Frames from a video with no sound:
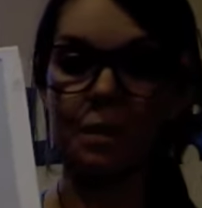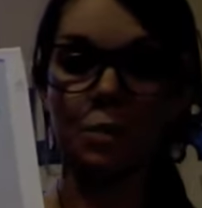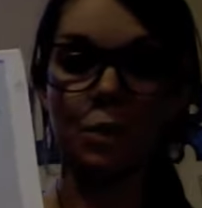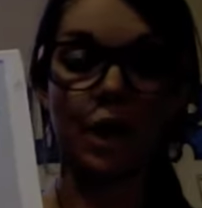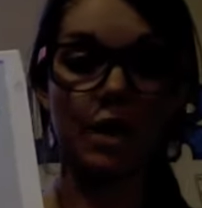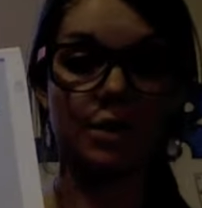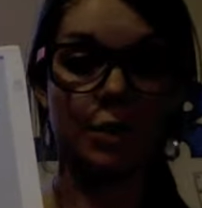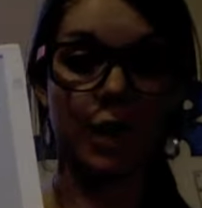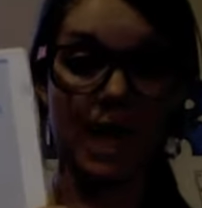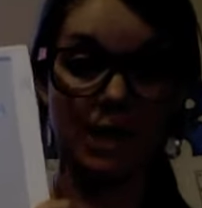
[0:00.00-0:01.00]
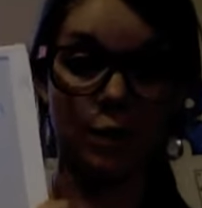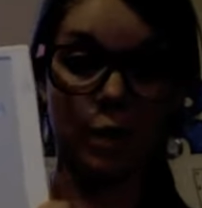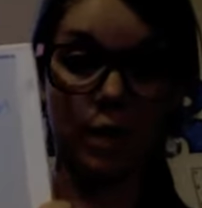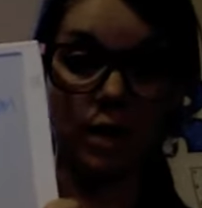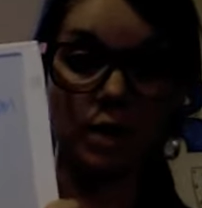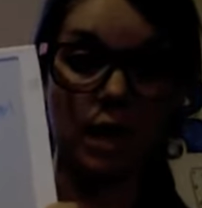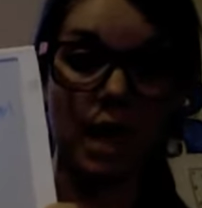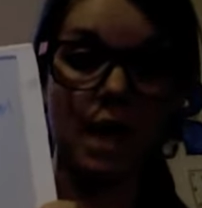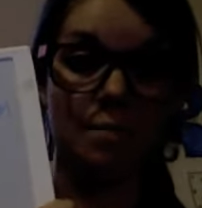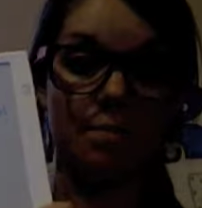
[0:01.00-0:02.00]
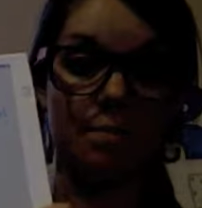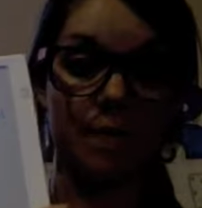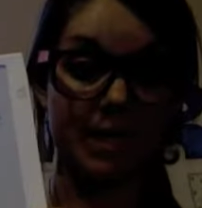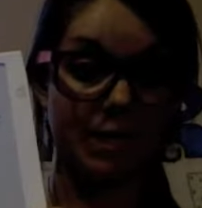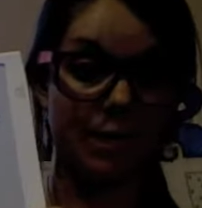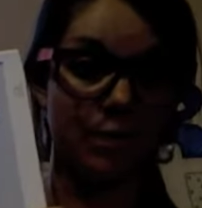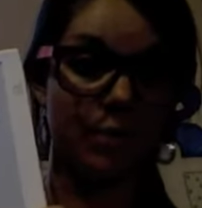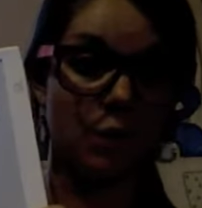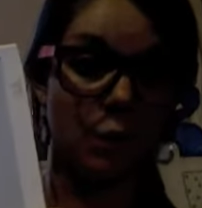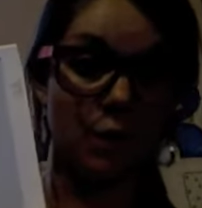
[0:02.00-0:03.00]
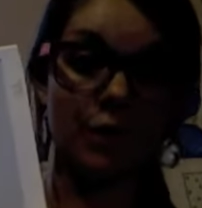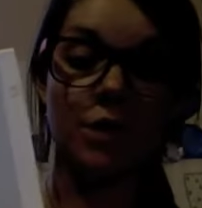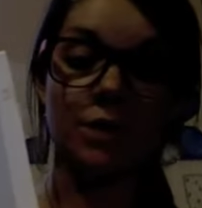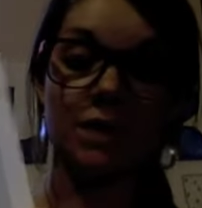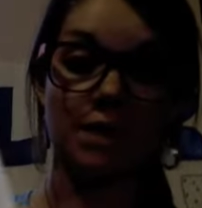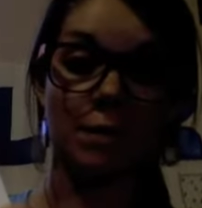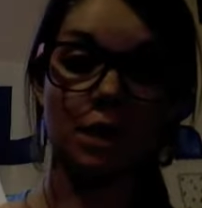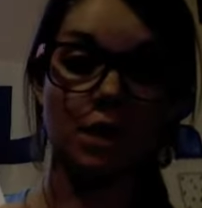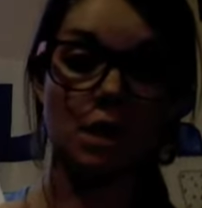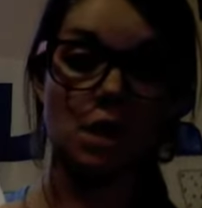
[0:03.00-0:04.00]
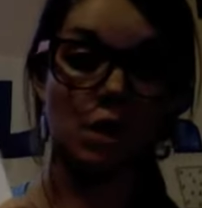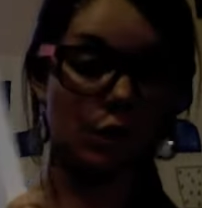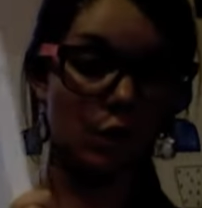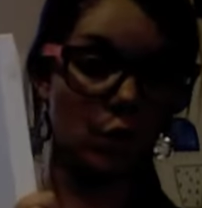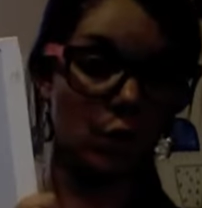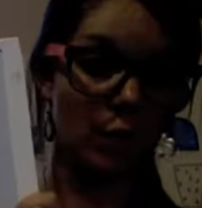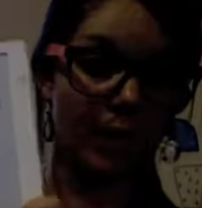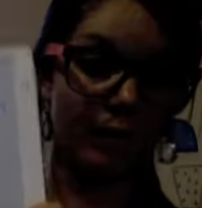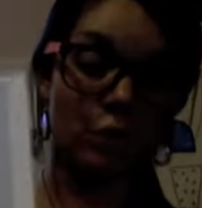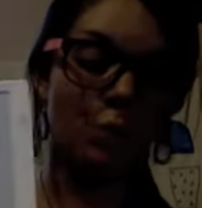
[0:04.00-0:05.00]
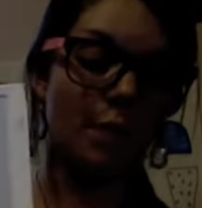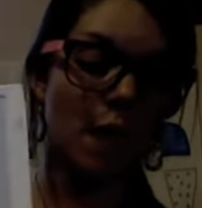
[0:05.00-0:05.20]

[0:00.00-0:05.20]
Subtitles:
where so a is 1 and b is 2, so 1 over 2 is less than 1. So we have a loop.